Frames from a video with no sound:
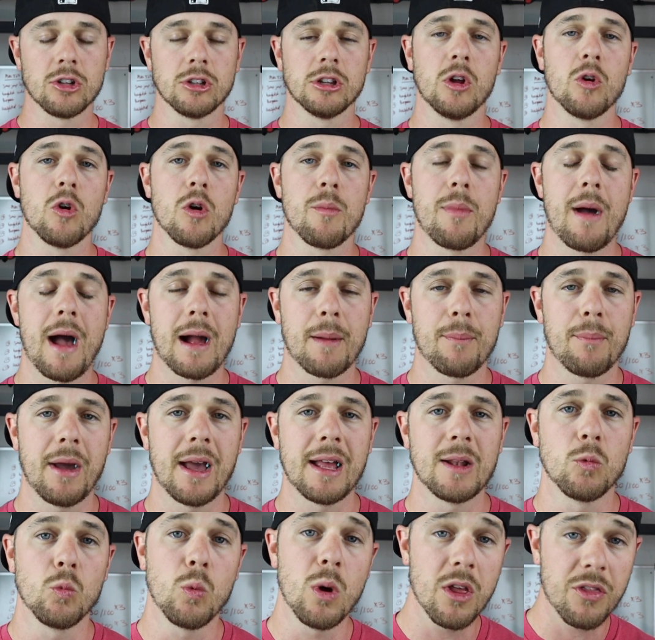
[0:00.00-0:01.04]
your lower back
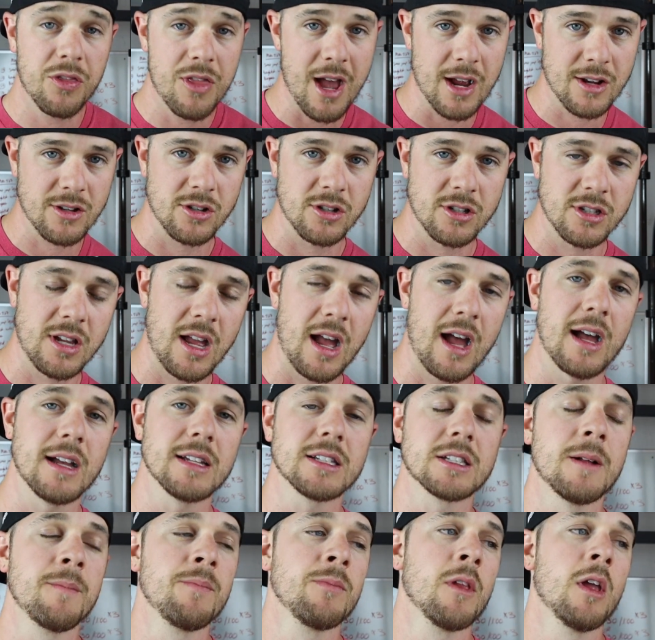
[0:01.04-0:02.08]
pain with
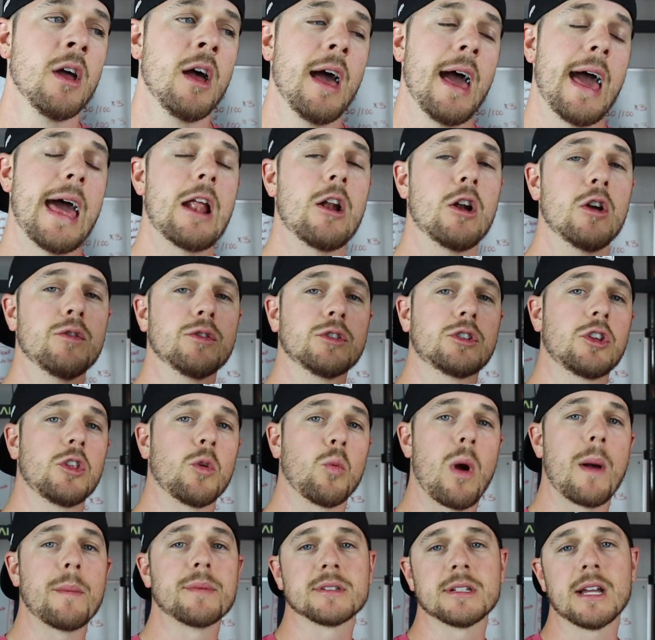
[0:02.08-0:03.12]
exercise, head on over to
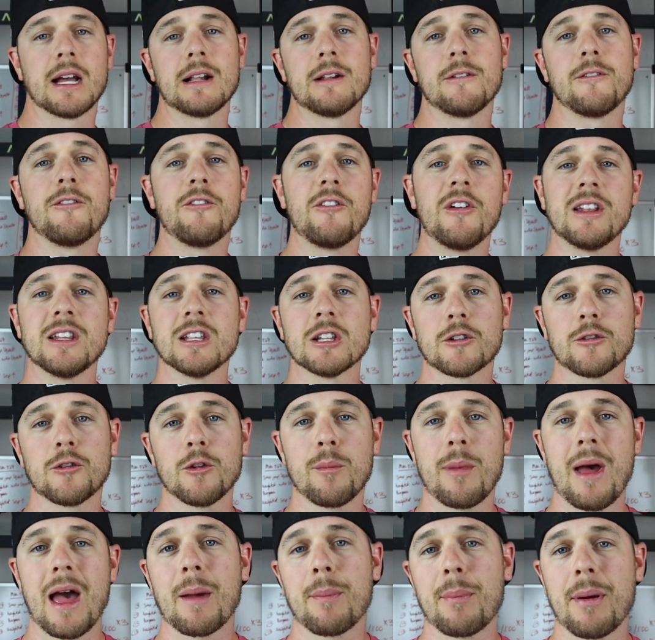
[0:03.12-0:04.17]
the website,
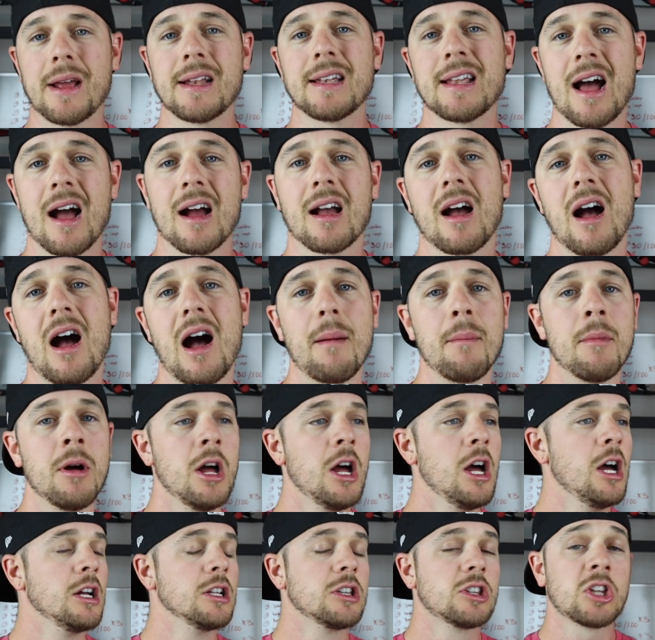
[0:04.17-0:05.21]
fitnessforbackpain.com.
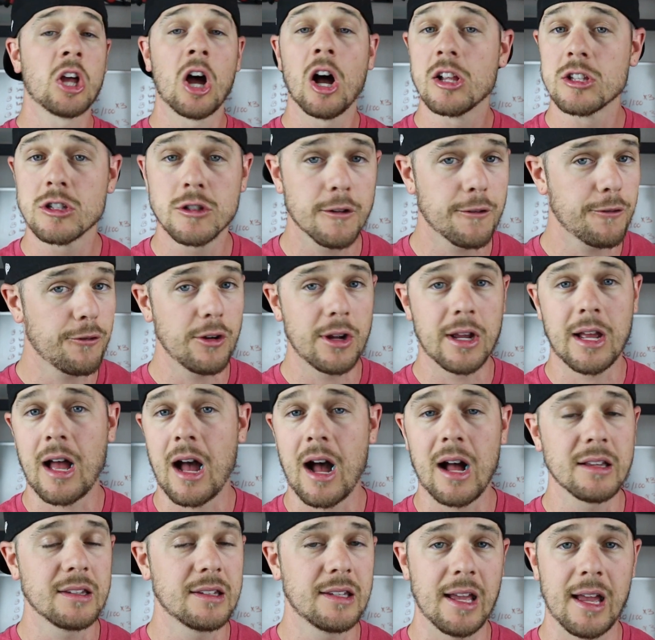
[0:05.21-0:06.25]
Tons of free
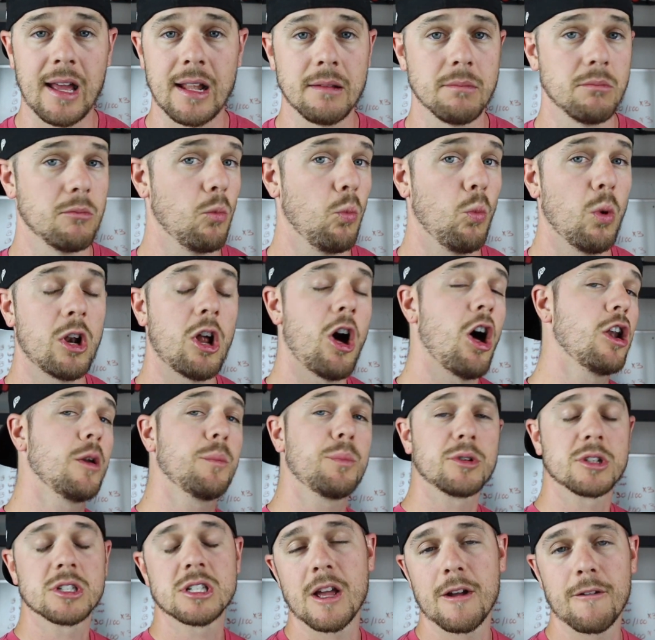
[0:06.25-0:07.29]
content,
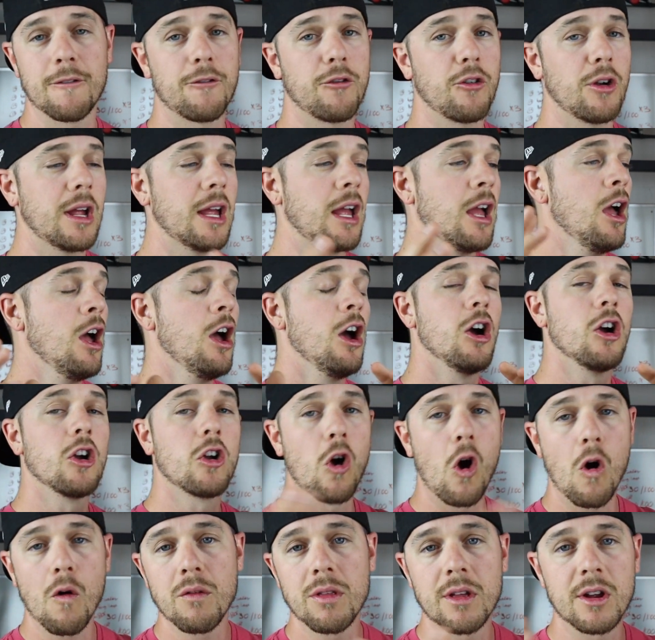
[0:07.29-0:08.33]
100% free.
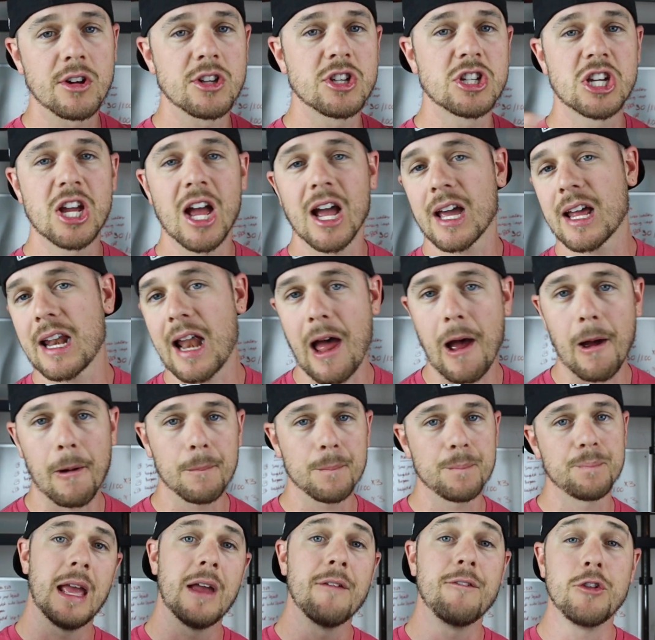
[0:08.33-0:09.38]
Go over there, check it
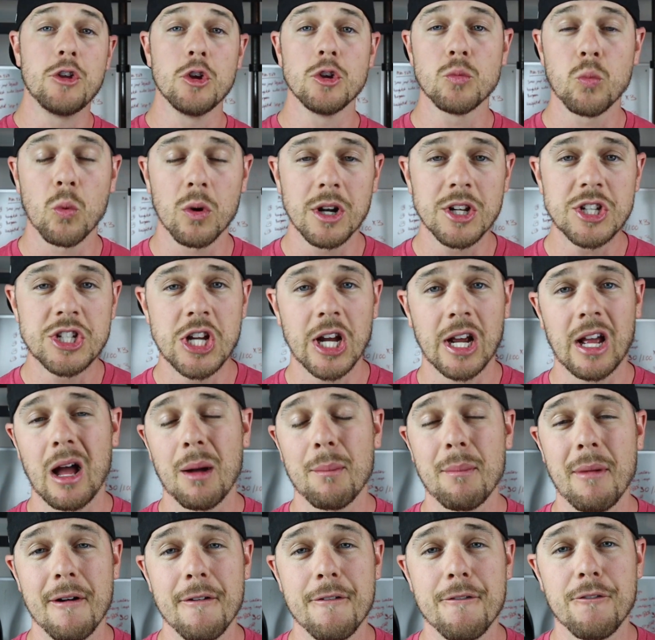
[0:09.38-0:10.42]
out. If you want to check
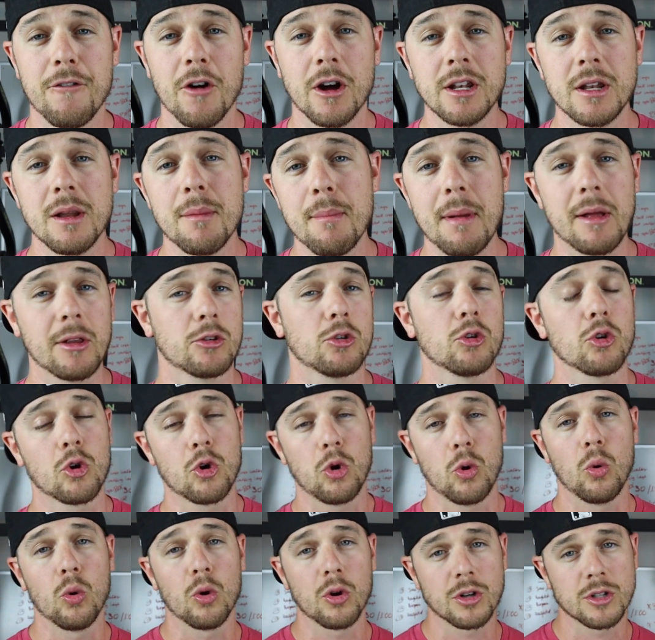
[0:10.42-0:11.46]
out my fundamental
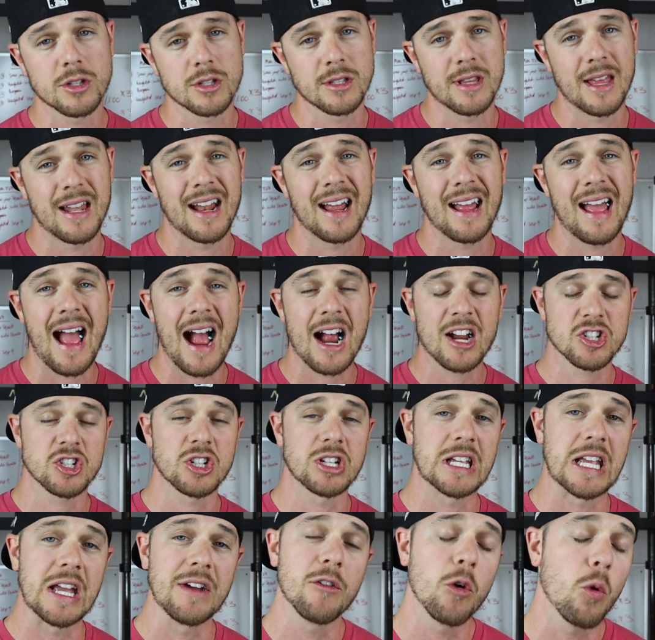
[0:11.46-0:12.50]
course that I
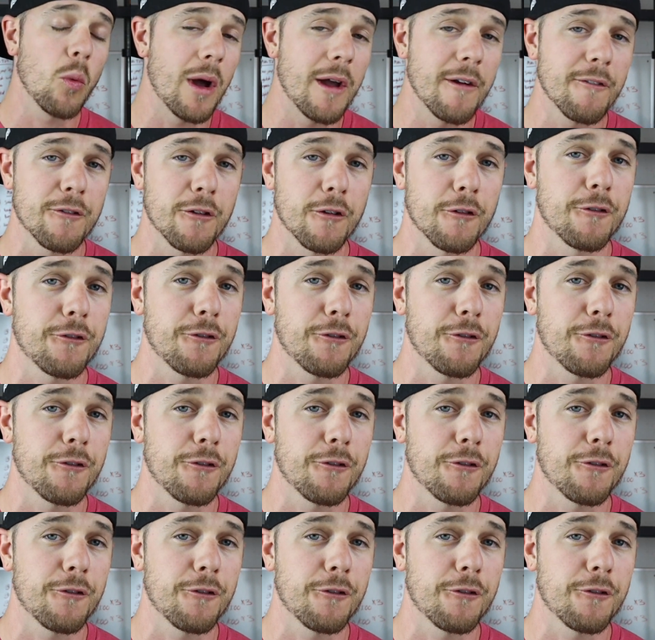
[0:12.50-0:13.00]
actually give away for